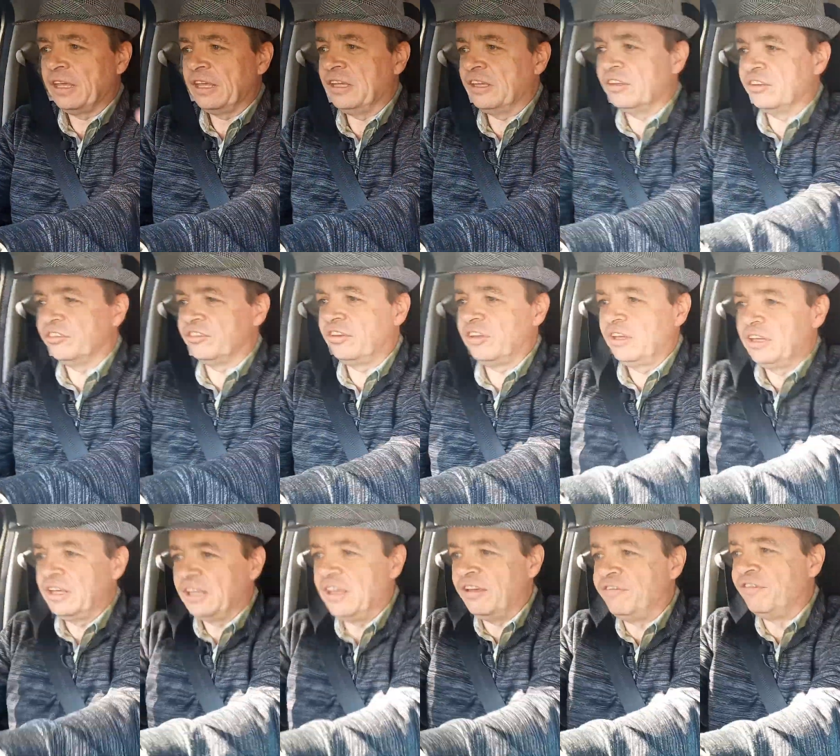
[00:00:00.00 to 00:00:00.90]
is
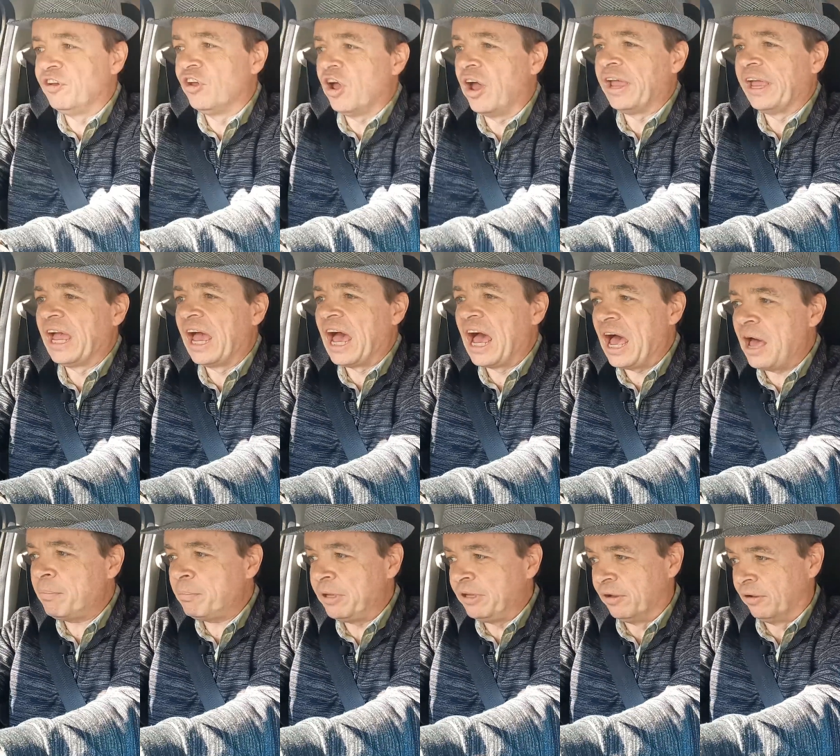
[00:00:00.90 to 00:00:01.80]
if you're going
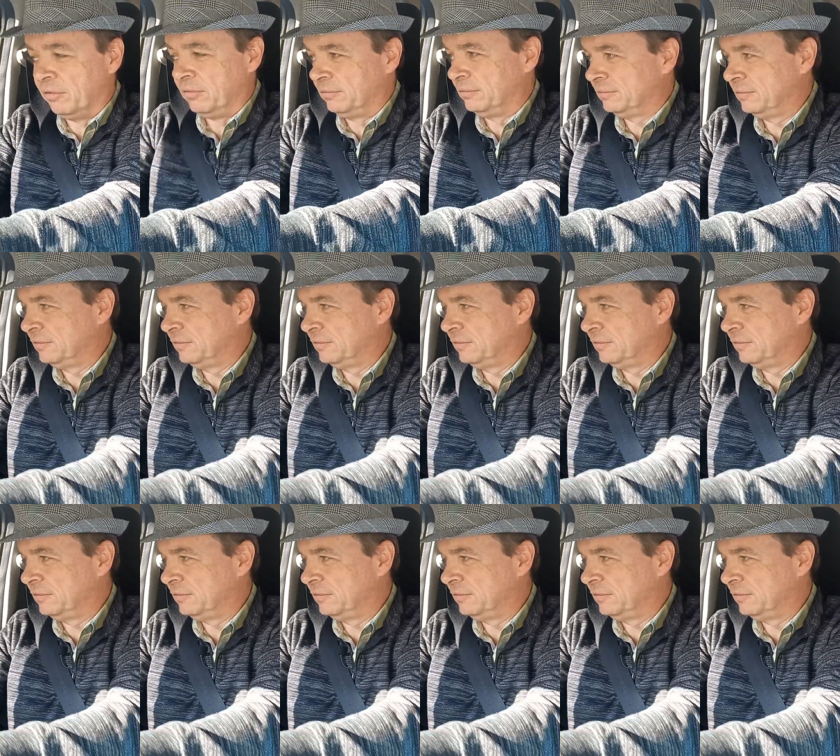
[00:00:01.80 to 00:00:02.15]
uphill.